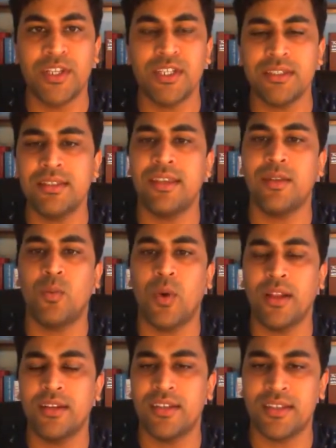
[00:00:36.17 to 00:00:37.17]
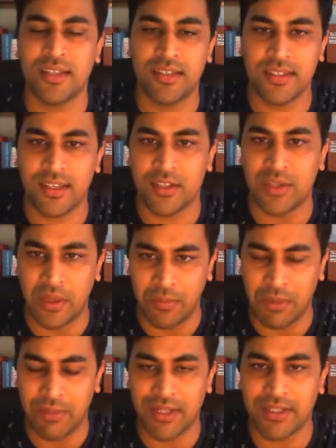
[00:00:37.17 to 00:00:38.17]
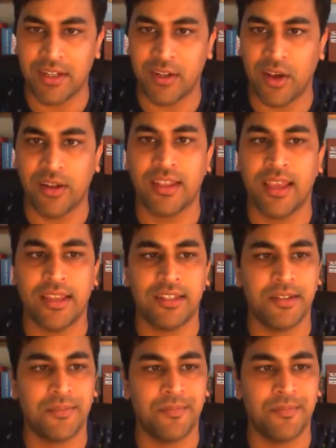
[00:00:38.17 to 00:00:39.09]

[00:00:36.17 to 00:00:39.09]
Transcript: just need one transistor to implement a NOT gate.